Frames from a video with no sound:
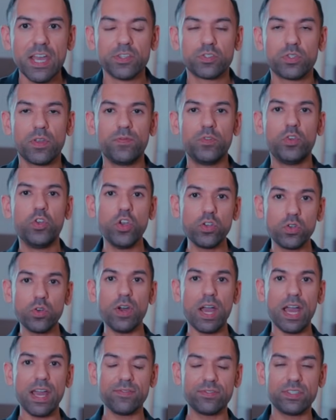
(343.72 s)
So if you don't
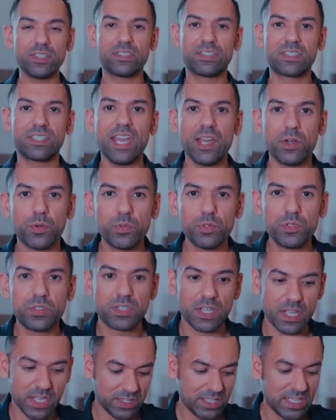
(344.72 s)
have the
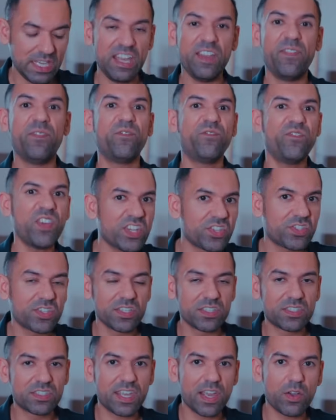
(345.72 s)
skills, the
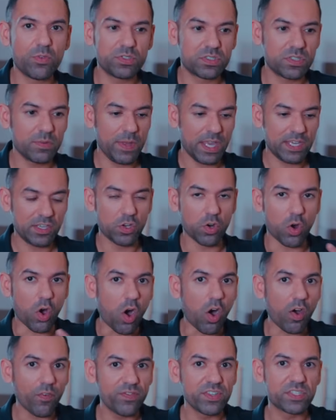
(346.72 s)
efficient skills to make your
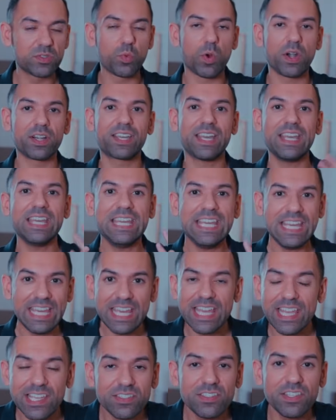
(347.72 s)
office work
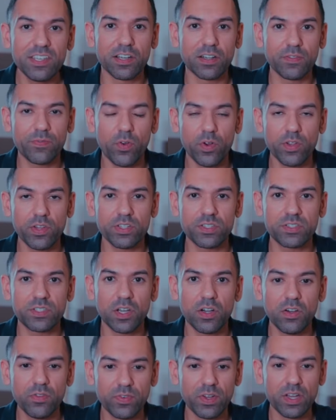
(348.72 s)
easier for
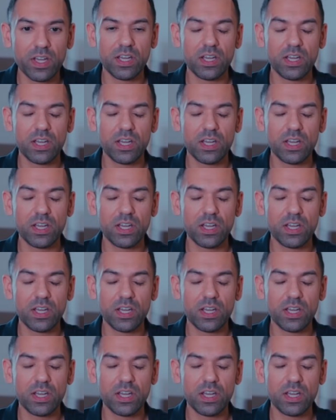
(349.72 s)
yourself,